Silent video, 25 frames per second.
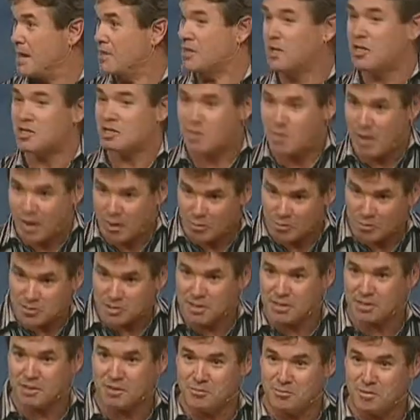that's why we're
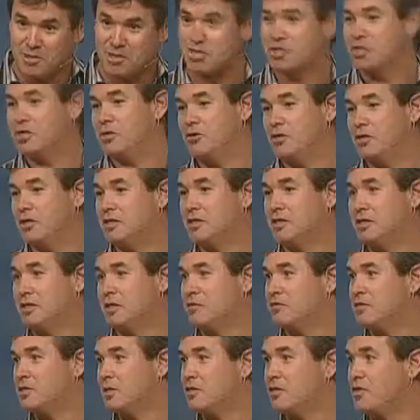sending missionary
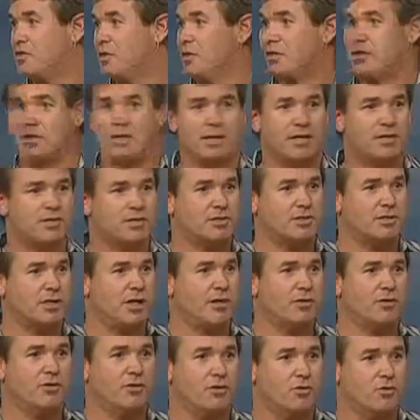teams, I think next, I
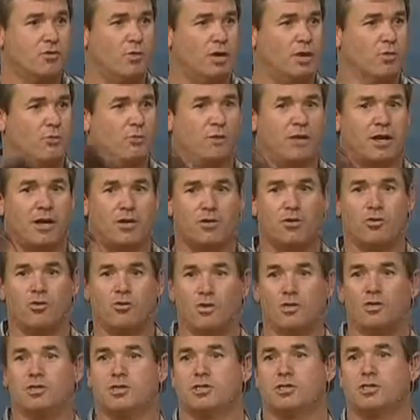don't know where, but I know
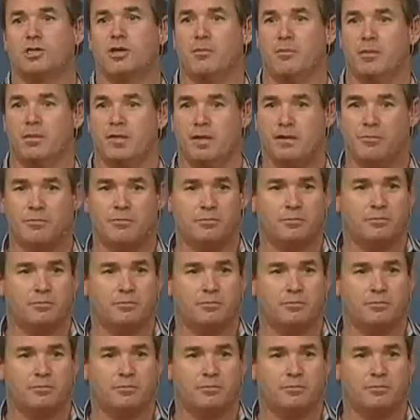Russia's coming up